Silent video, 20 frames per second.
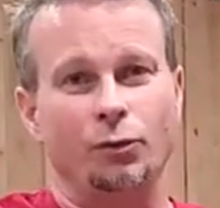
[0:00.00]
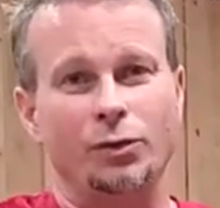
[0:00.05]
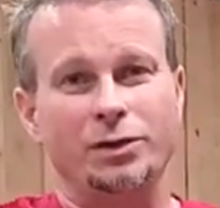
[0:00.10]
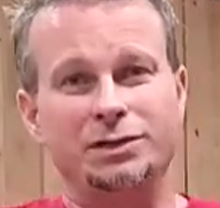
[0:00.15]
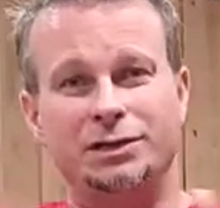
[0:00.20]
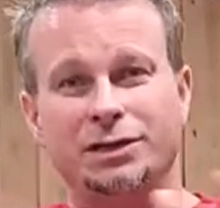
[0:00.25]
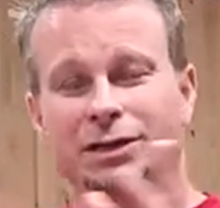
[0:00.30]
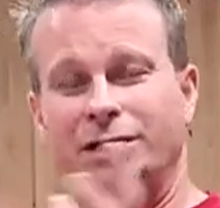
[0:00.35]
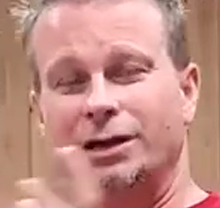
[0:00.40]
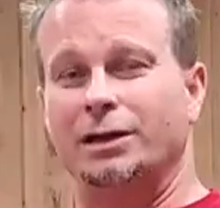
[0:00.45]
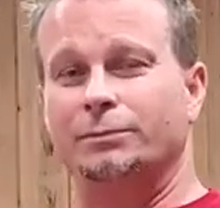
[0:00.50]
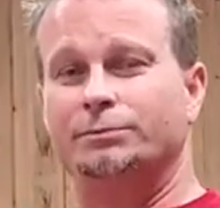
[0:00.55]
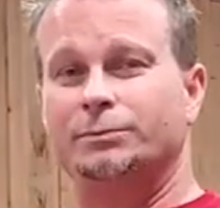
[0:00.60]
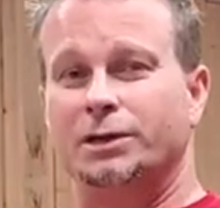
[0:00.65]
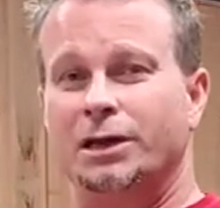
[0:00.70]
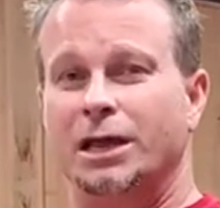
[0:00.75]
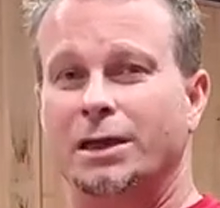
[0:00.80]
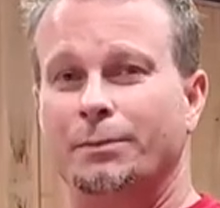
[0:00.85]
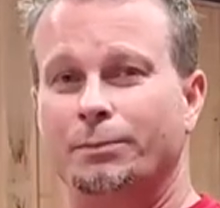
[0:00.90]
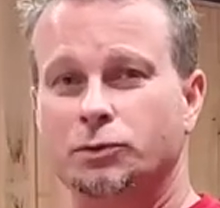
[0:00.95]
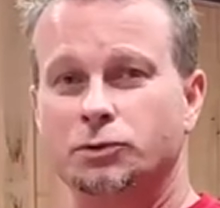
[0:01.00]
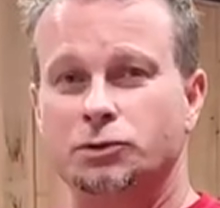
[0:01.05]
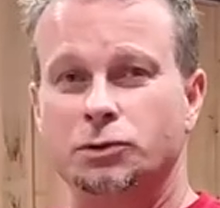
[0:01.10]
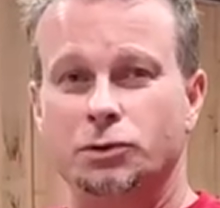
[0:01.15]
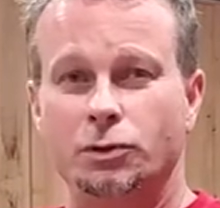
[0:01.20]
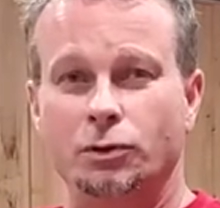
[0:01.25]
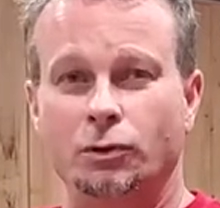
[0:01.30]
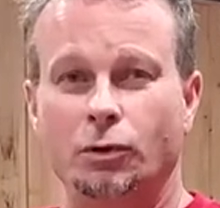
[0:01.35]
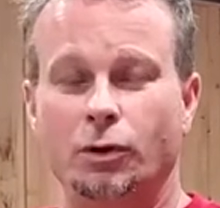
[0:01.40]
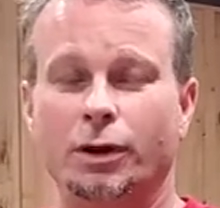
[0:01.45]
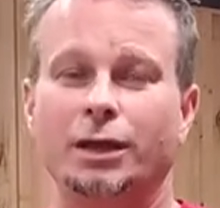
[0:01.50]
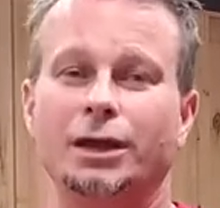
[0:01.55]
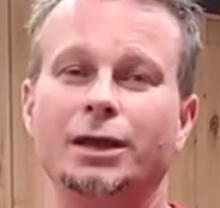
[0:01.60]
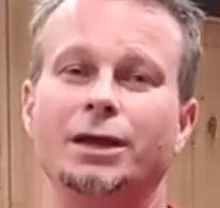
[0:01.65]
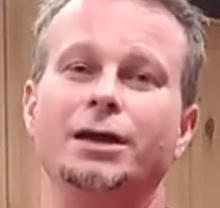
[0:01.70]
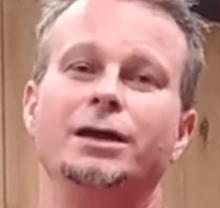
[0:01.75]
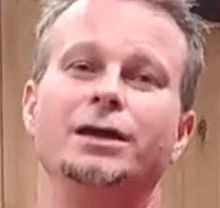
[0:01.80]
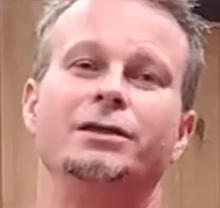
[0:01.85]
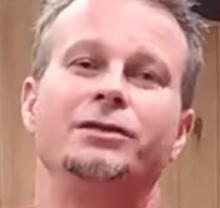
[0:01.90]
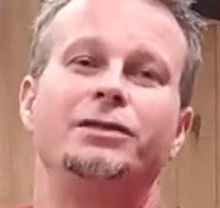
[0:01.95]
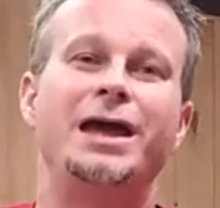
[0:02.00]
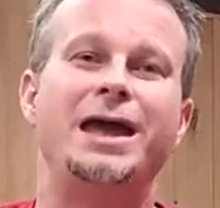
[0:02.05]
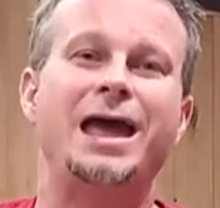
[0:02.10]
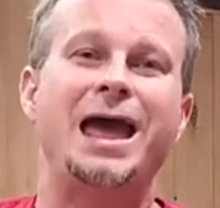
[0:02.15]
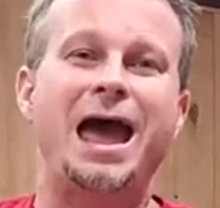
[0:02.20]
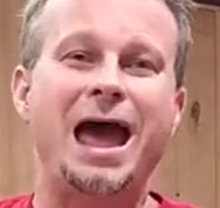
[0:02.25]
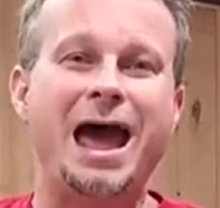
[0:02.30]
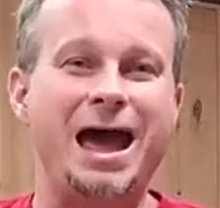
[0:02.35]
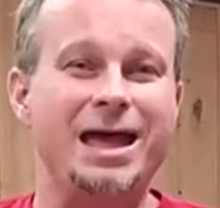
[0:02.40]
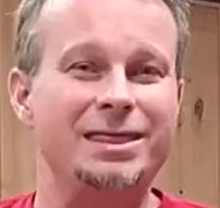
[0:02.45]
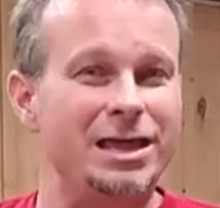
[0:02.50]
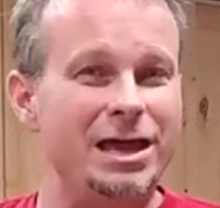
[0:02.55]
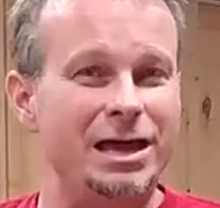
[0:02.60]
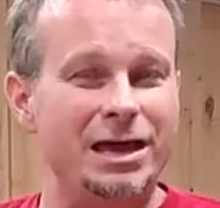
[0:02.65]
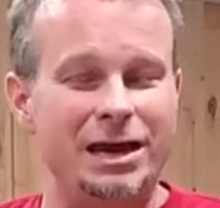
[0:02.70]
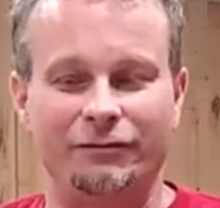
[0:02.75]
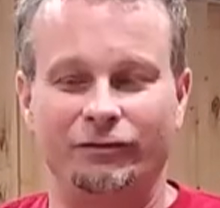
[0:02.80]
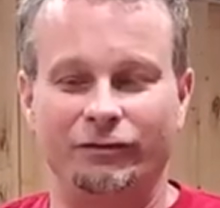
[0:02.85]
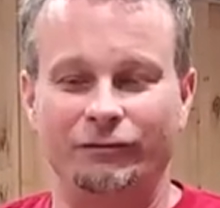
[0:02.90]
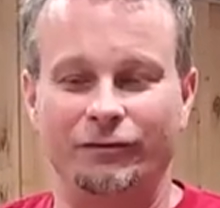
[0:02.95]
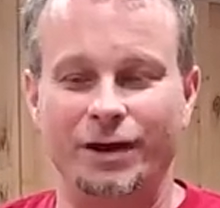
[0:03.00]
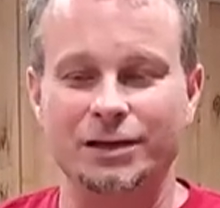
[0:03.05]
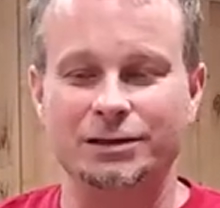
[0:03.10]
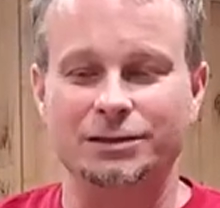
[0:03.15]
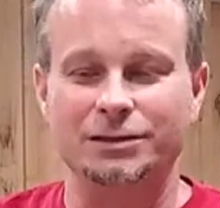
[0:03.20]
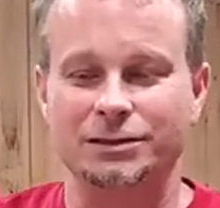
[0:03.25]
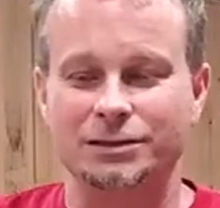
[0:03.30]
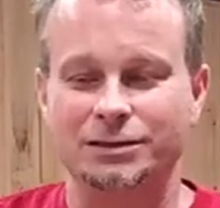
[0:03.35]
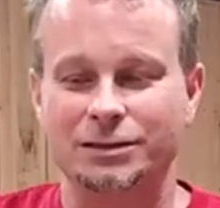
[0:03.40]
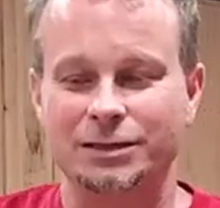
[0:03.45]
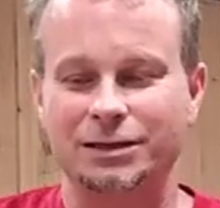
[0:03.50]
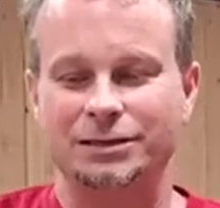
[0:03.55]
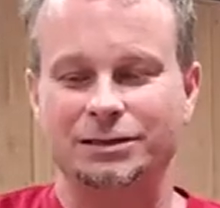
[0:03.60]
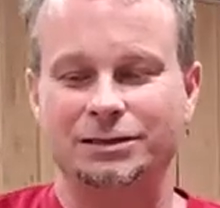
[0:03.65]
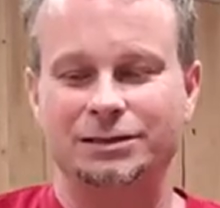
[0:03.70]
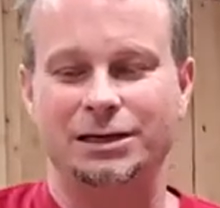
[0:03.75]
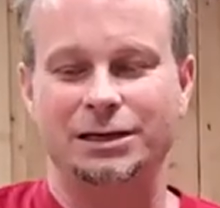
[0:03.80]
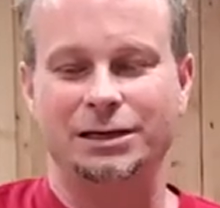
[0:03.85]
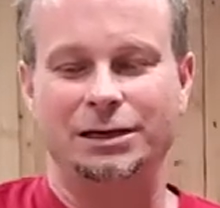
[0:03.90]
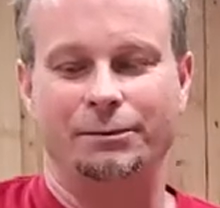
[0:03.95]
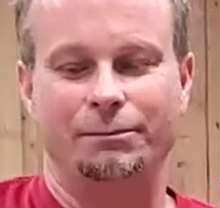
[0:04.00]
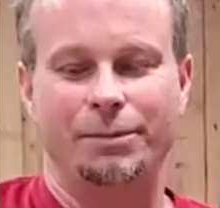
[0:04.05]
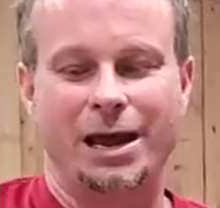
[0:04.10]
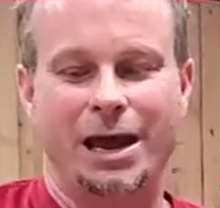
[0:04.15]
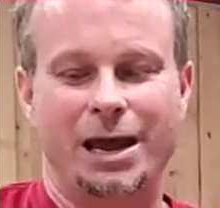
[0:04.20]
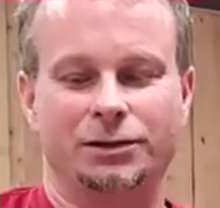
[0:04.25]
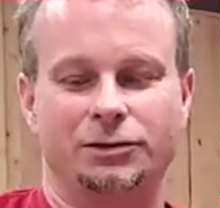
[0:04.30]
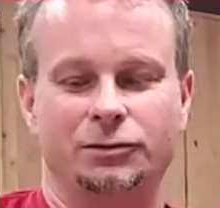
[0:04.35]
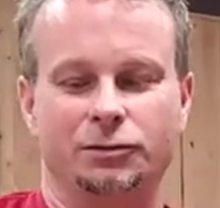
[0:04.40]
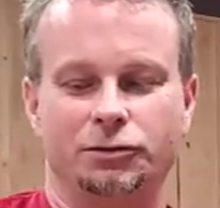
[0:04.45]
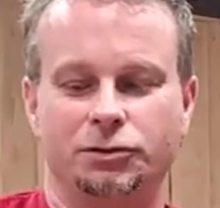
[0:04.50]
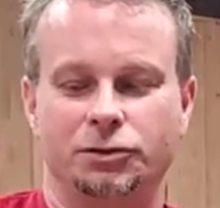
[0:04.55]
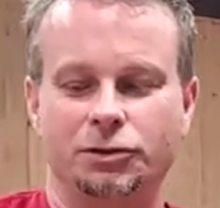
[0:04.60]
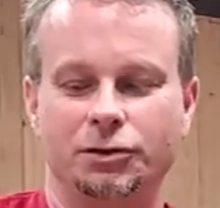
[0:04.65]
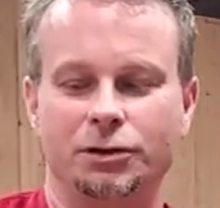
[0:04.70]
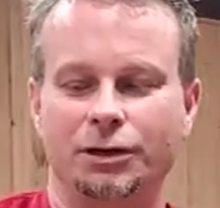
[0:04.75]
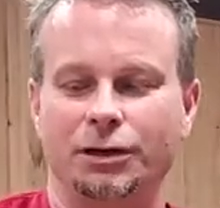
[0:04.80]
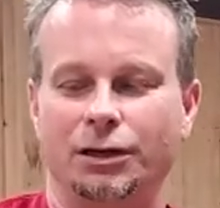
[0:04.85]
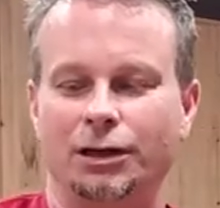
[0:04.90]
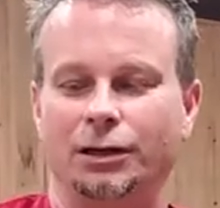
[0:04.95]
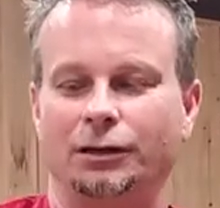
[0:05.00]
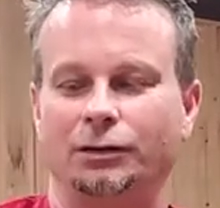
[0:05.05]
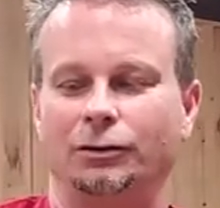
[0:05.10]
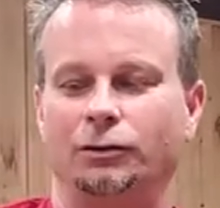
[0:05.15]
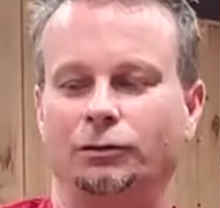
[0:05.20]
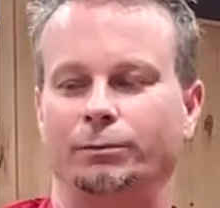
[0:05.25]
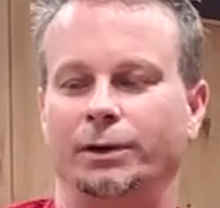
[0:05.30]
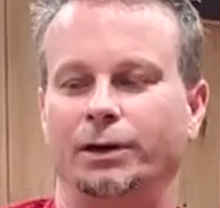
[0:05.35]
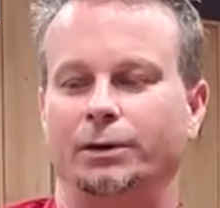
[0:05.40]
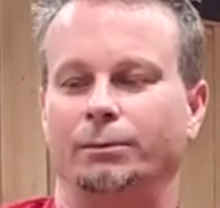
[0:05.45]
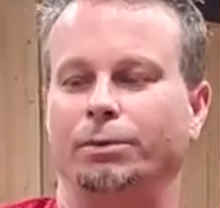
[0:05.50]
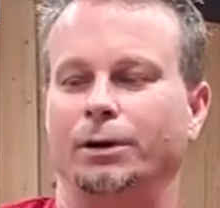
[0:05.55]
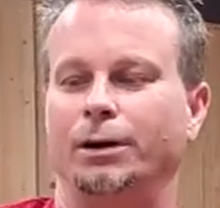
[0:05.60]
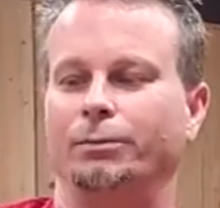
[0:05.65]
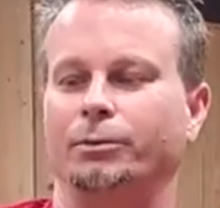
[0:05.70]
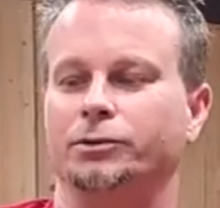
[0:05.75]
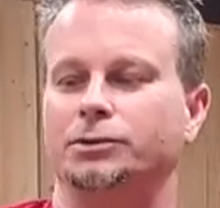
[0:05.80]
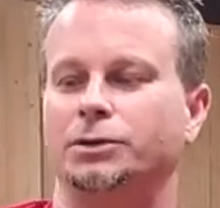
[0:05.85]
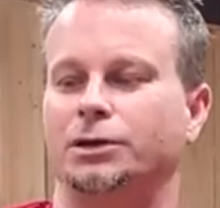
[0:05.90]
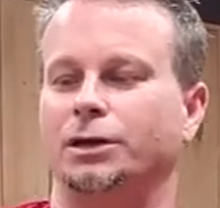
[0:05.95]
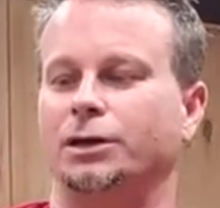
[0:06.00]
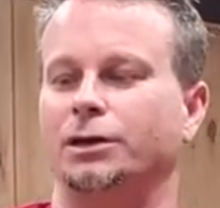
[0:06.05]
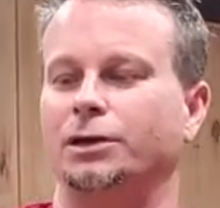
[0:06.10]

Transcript: We send it up to Naples, New York. They add that effervescence and send it back to us. So you're going to get a little bit of bubbles in here.